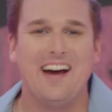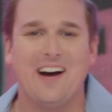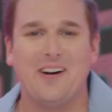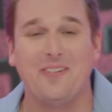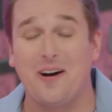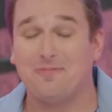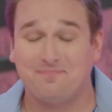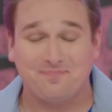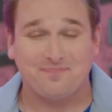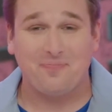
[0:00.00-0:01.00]
Well,
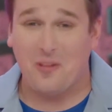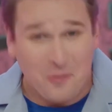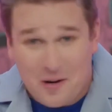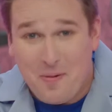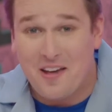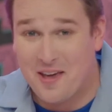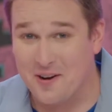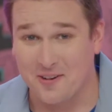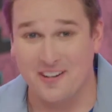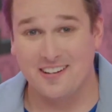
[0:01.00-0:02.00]
what about
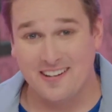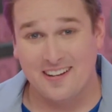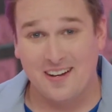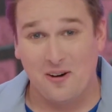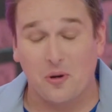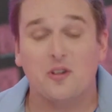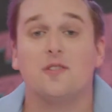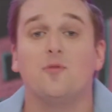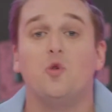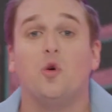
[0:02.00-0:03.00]
you? What are
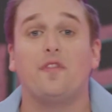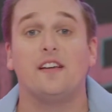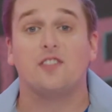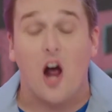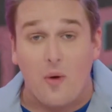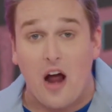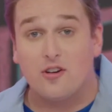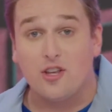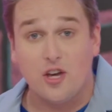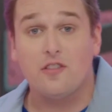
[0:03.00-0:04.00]
some cool things
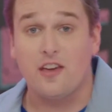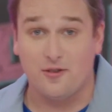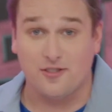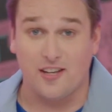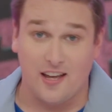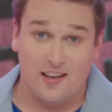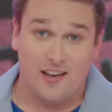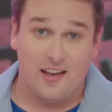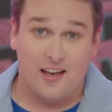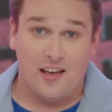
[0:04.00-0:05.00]
around you that you see?
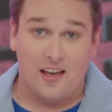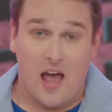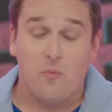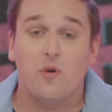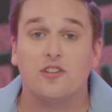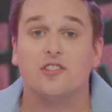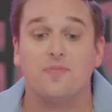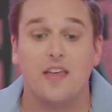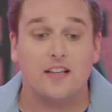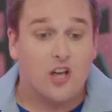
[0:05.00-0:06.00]
And what are
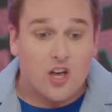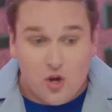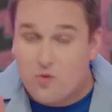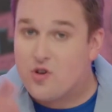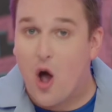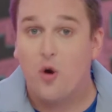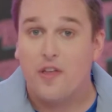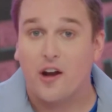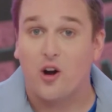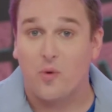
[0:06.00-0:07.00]
some things you know
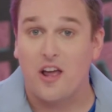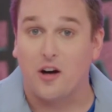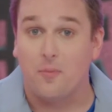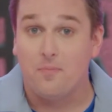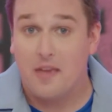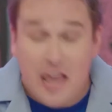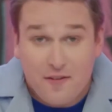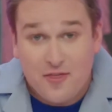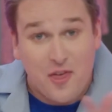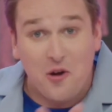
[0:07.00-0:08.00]
that are real,
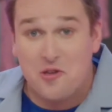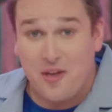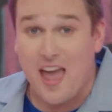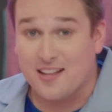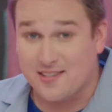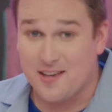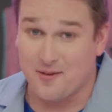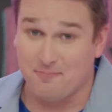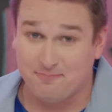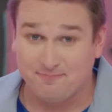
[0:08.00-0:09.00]
even though you can't see them?